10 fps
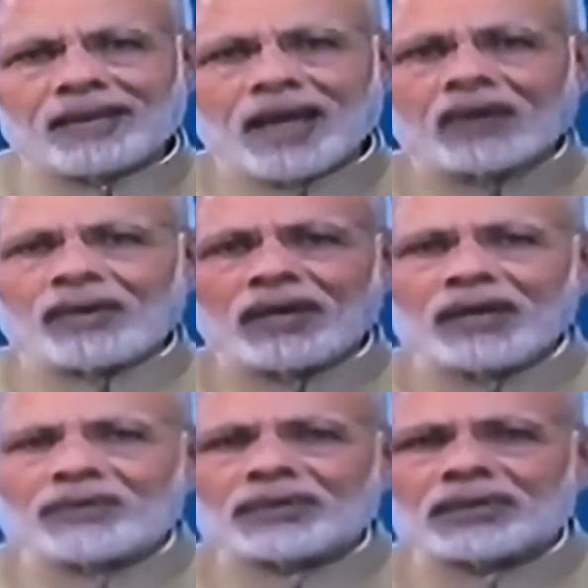have
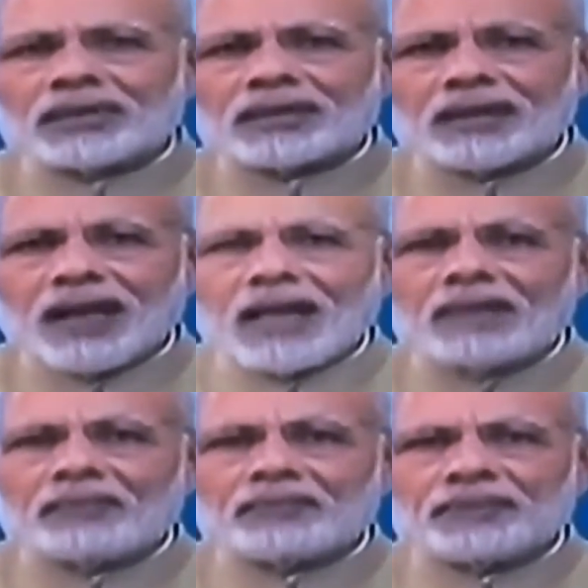lived this
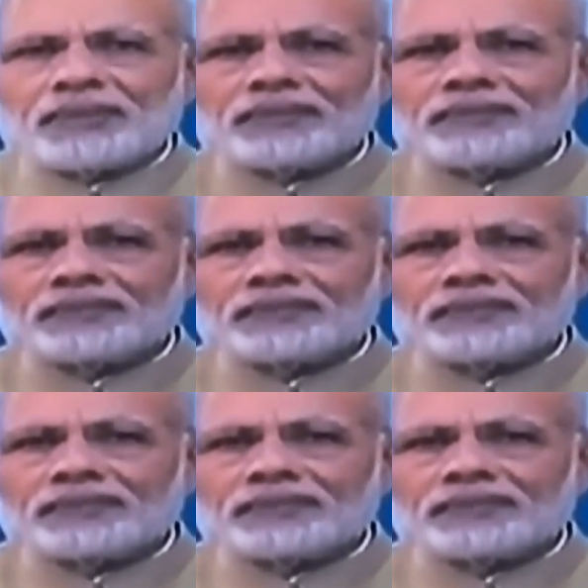life